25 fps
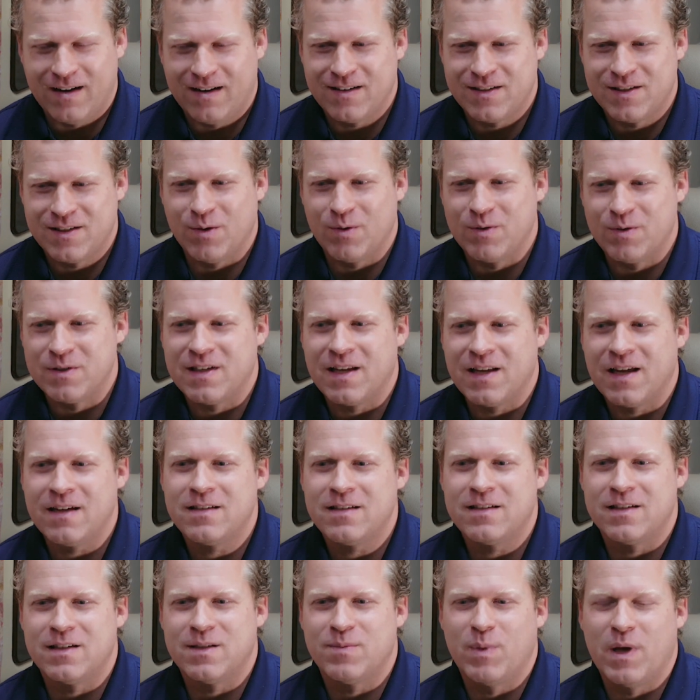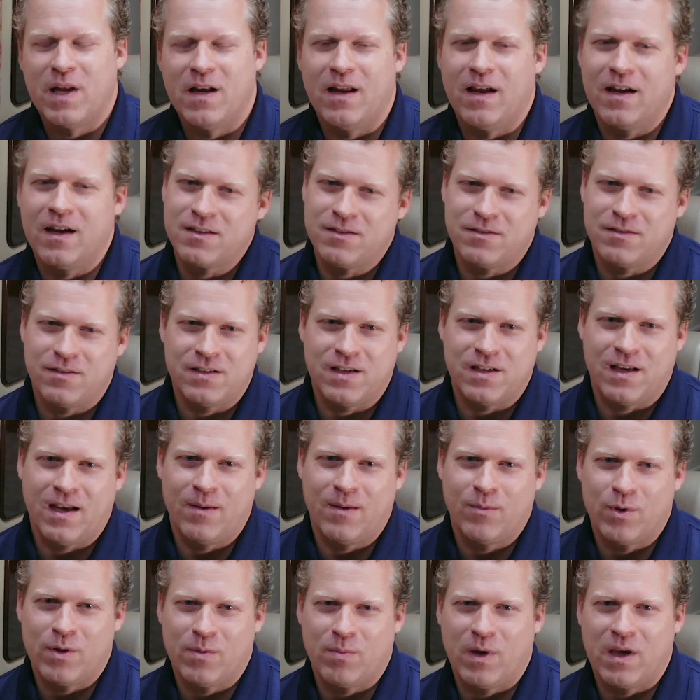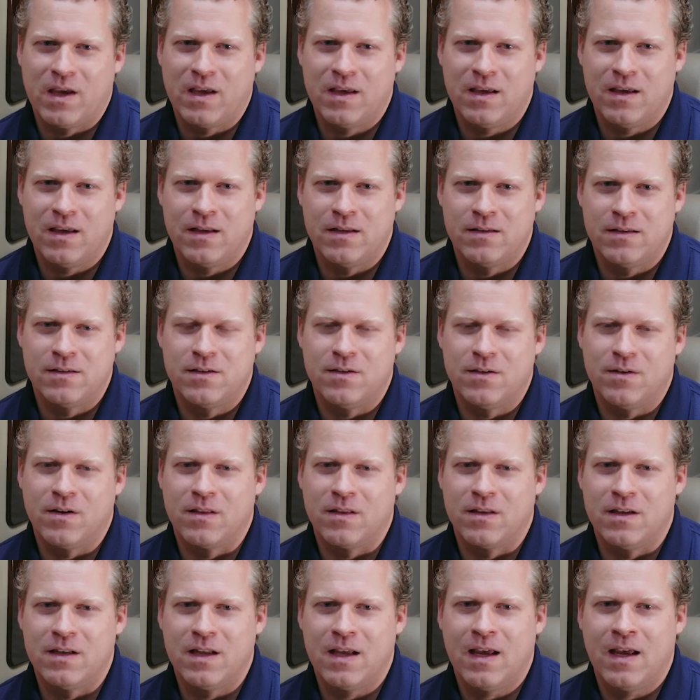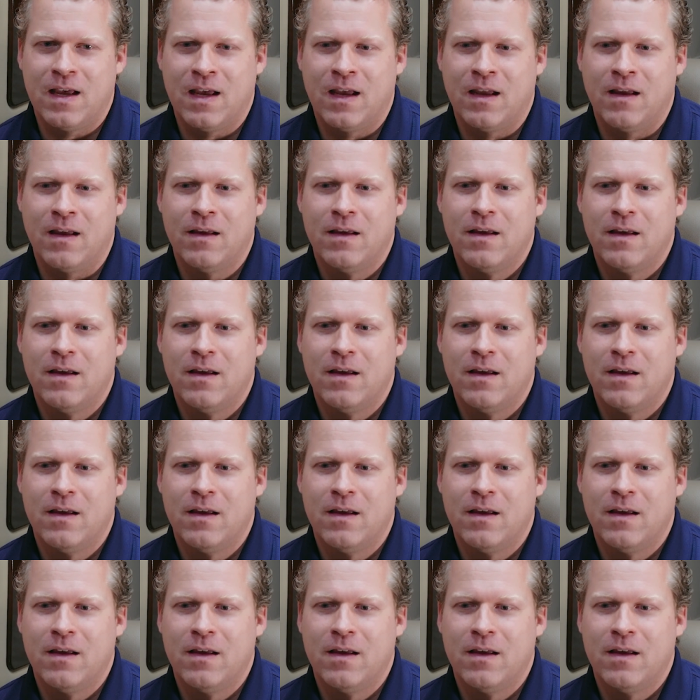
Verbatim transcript: Yeah. So it was nice to spend extra time with my kids during the day.